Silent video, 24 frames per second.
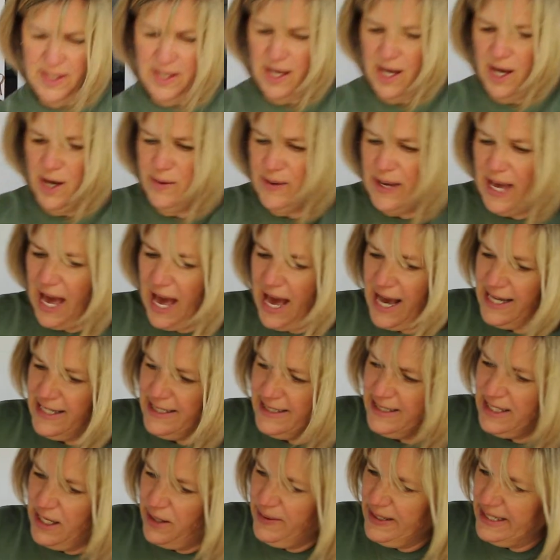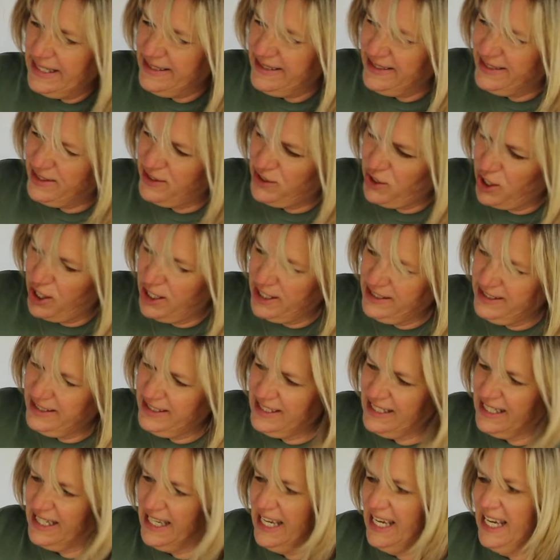Okay, so he's starting
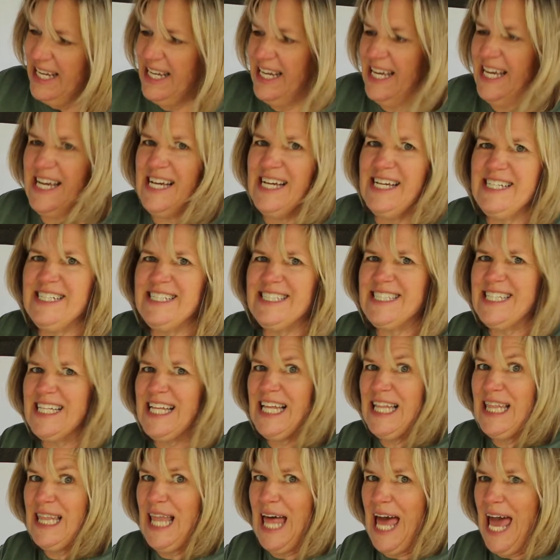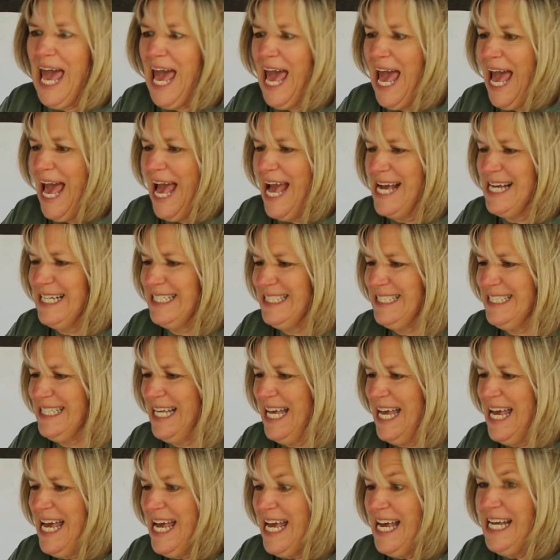to get his legs.
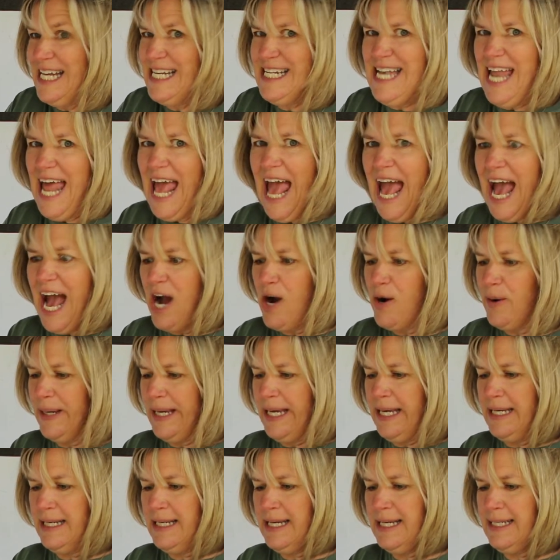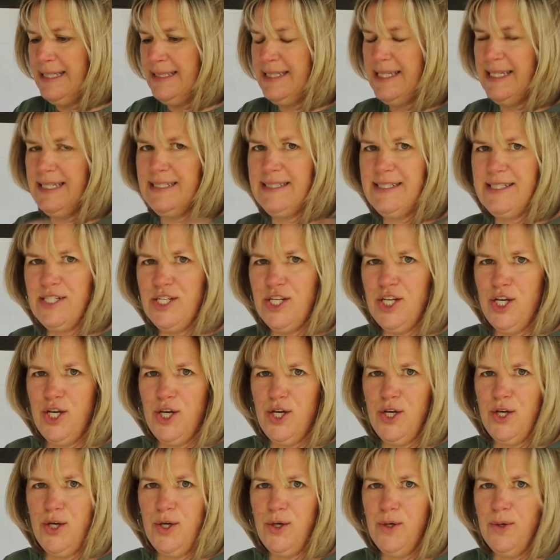Now he needs his
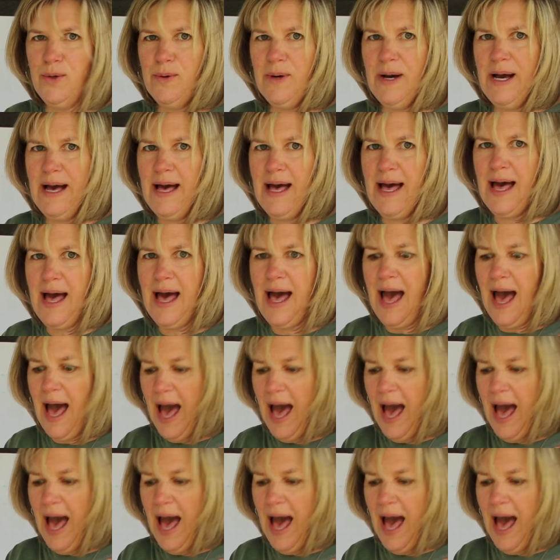2